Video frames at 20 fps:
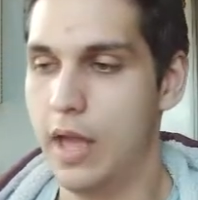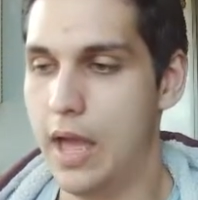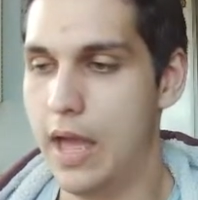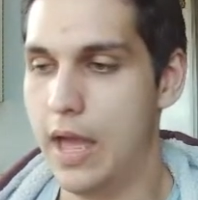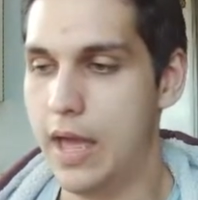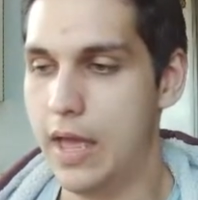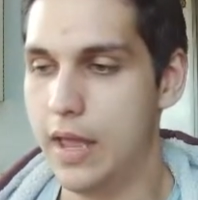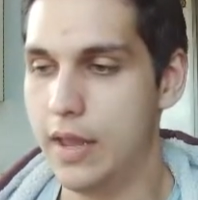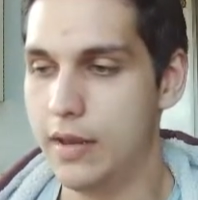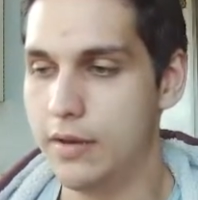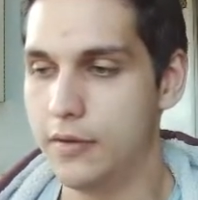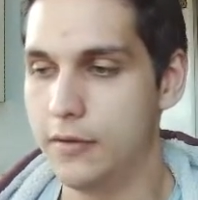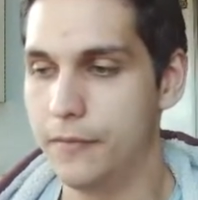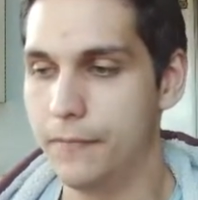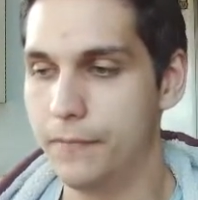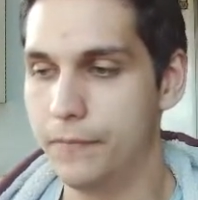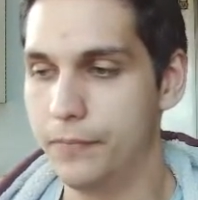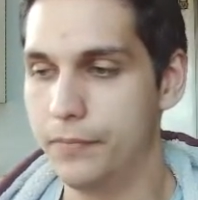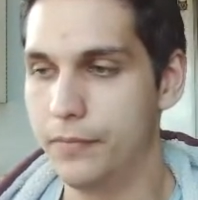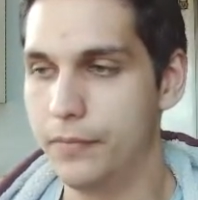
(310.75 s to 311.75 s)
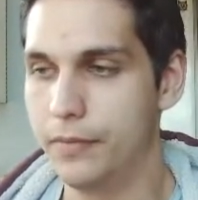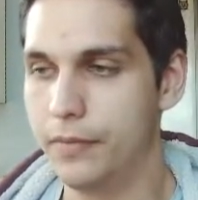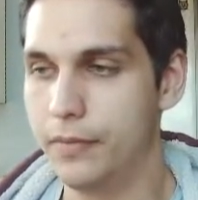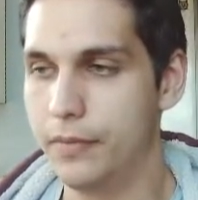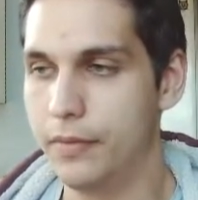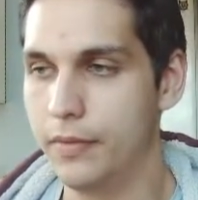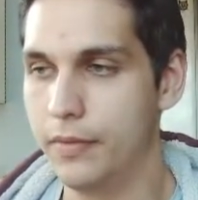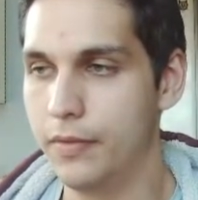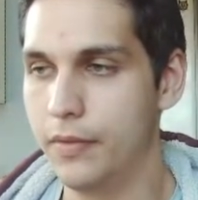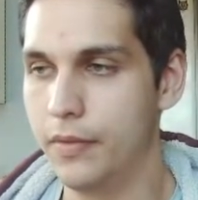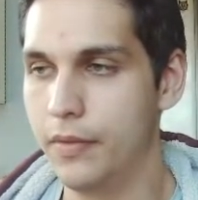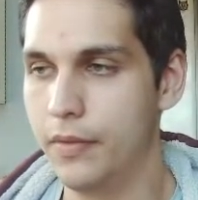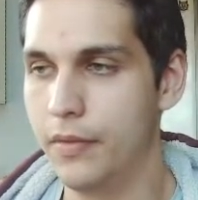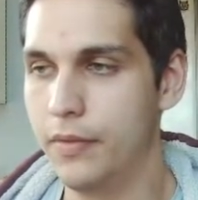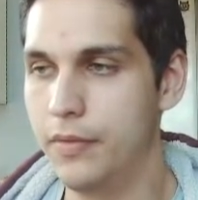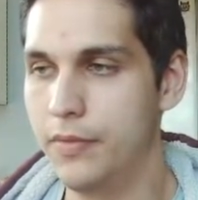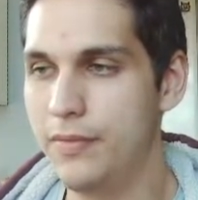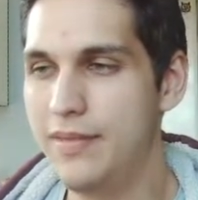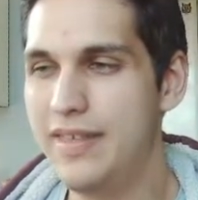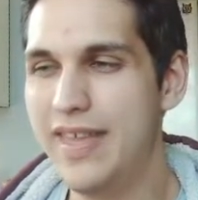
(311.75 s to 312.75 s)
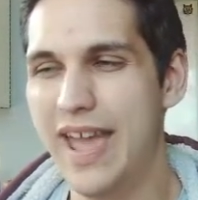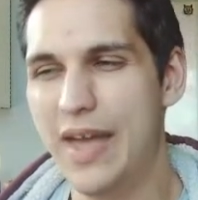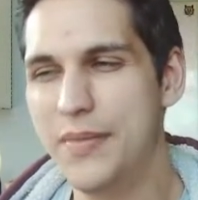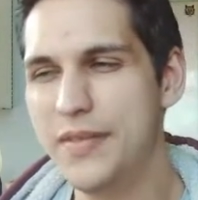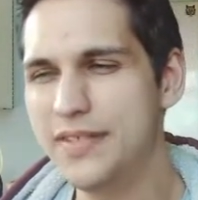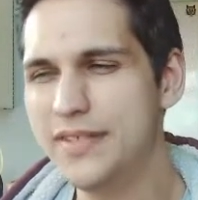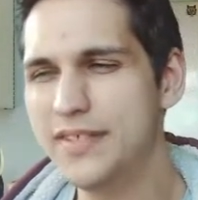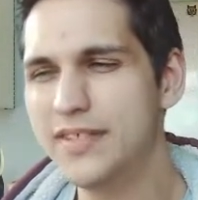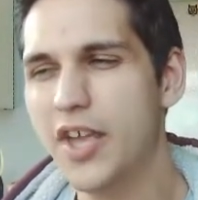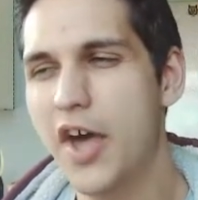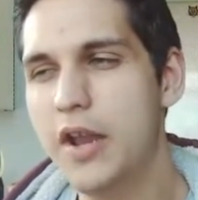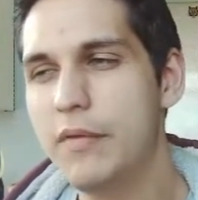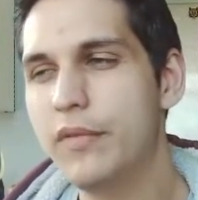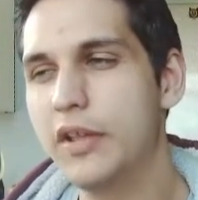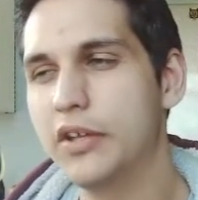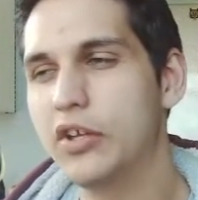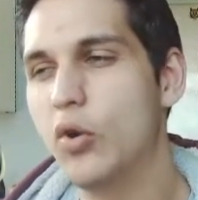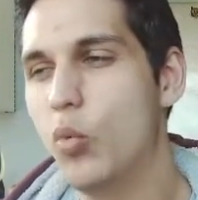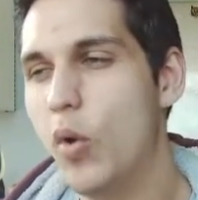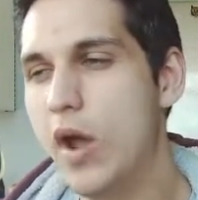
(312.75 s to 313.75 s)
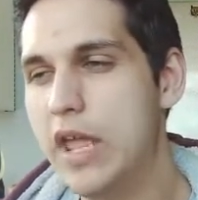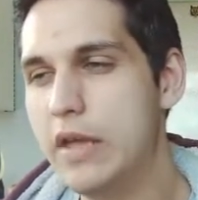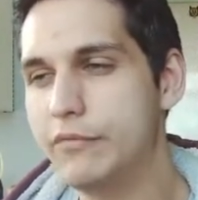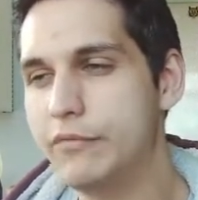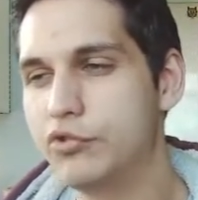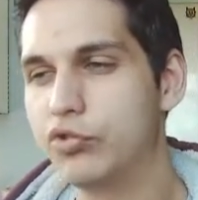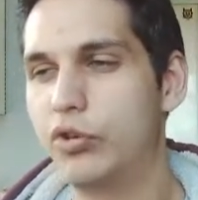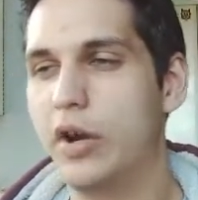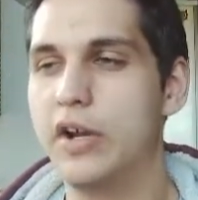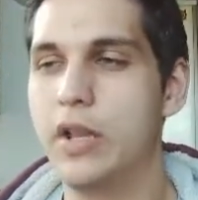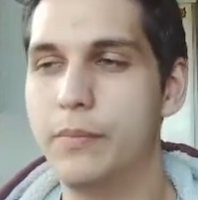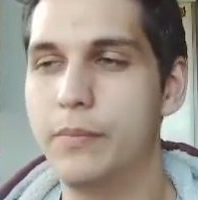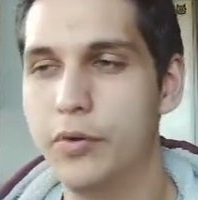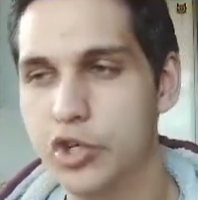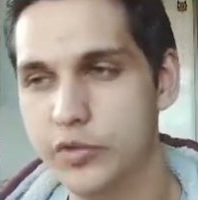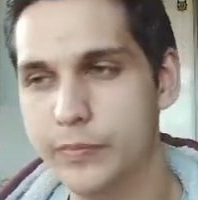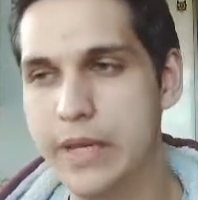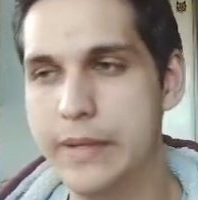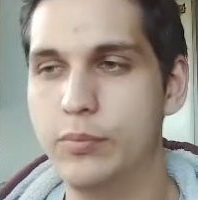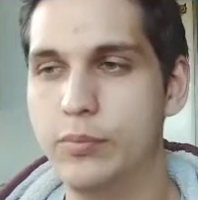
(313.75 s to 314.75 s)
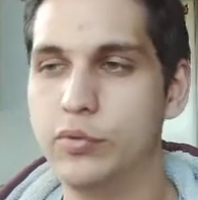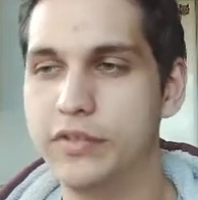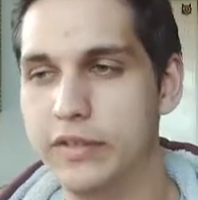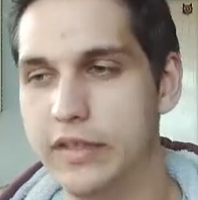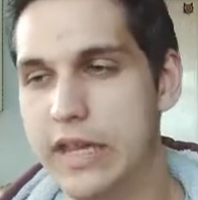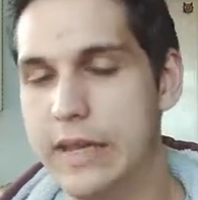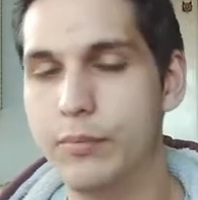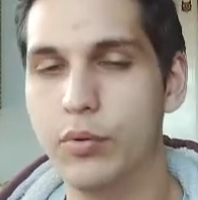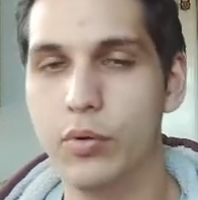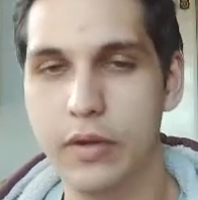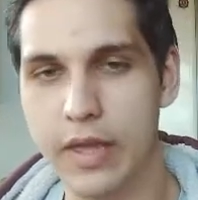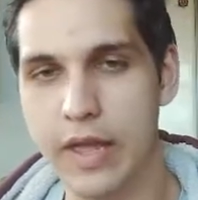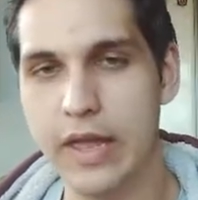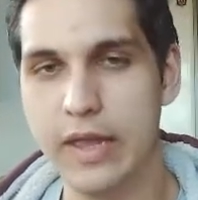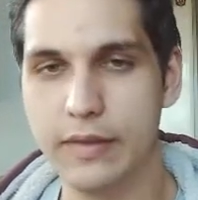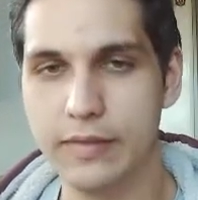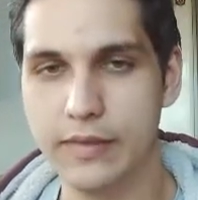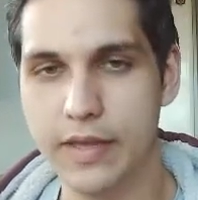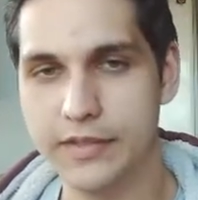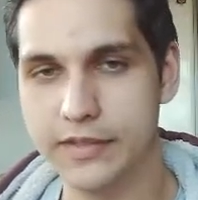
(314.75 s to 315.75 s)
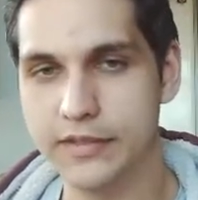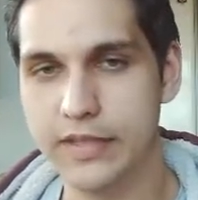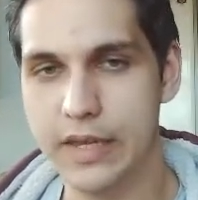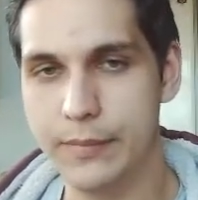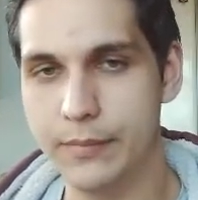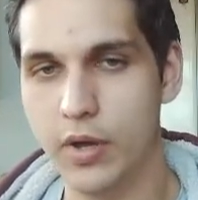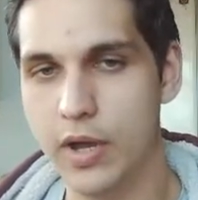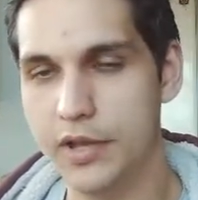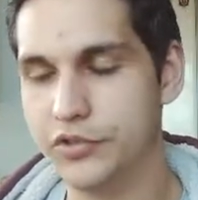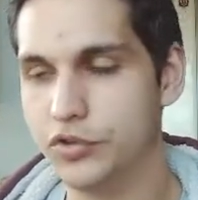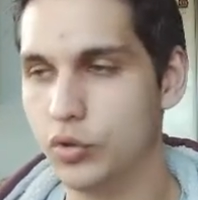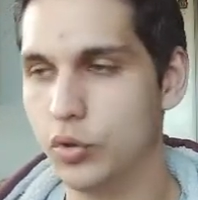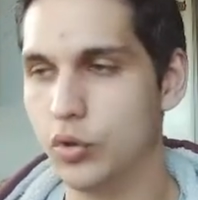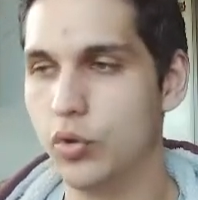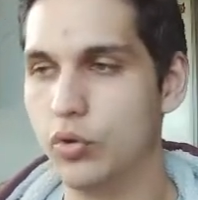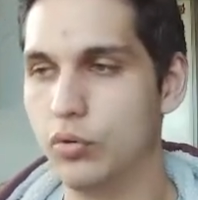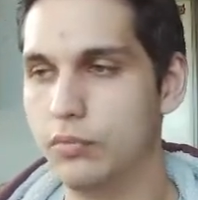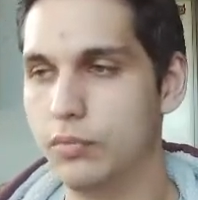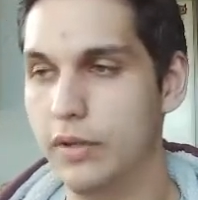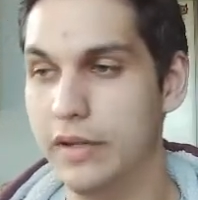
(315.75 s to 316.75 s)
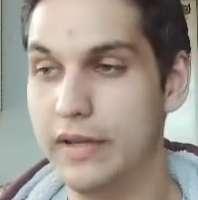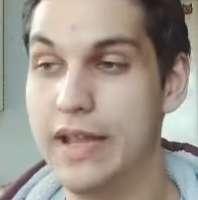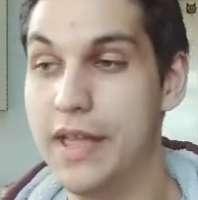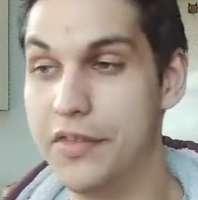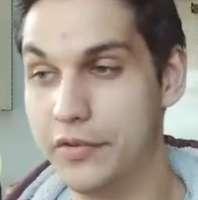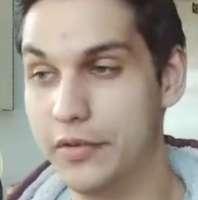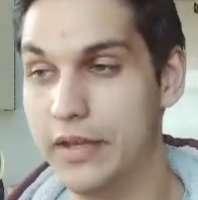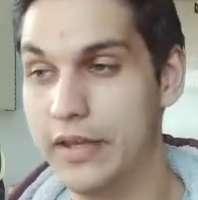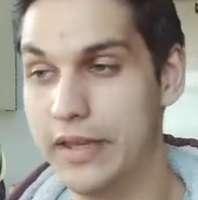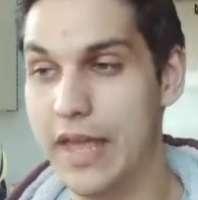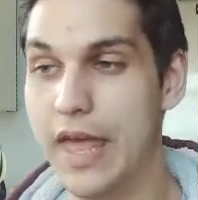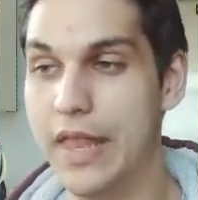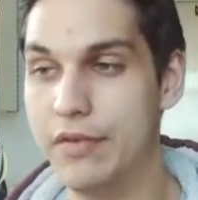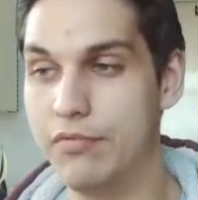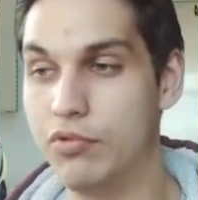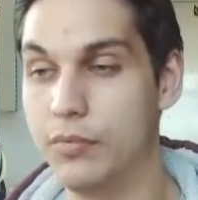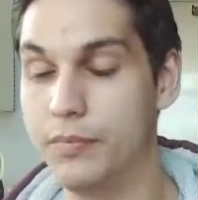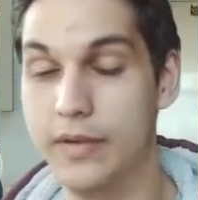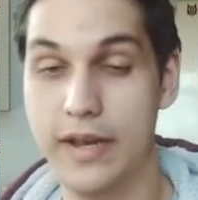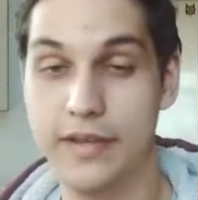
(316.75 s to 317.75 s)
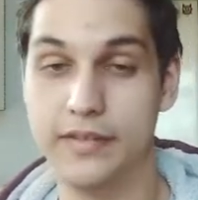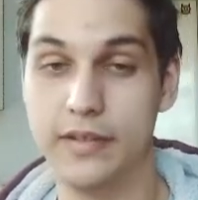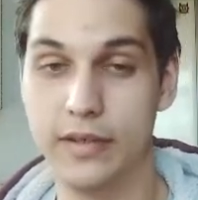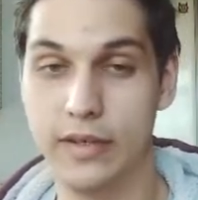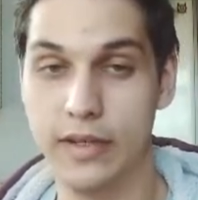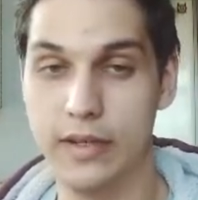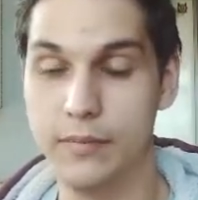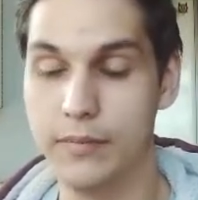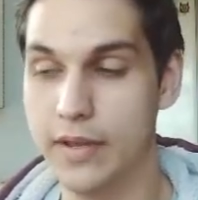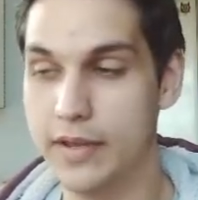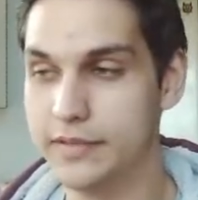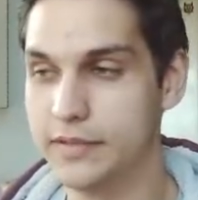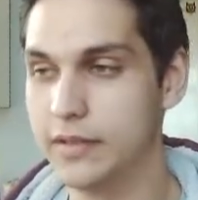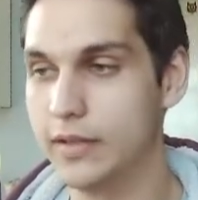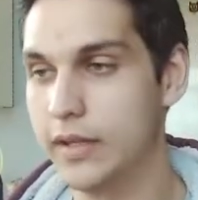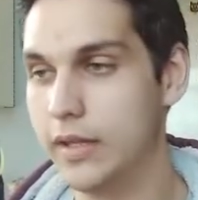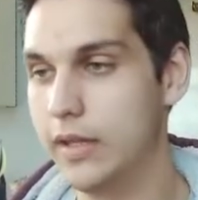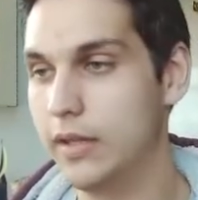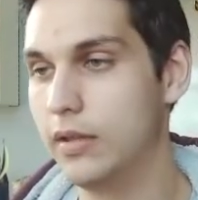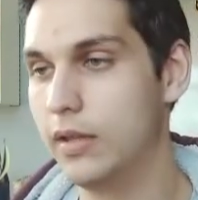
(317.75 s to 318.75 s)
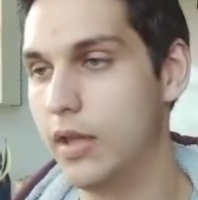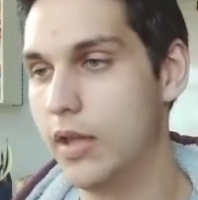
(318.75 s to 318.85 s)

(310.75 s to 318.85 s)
And yeah, this is kind of like a way of trying to push people to keep on getting that same high score again and again, repeatedly, basically,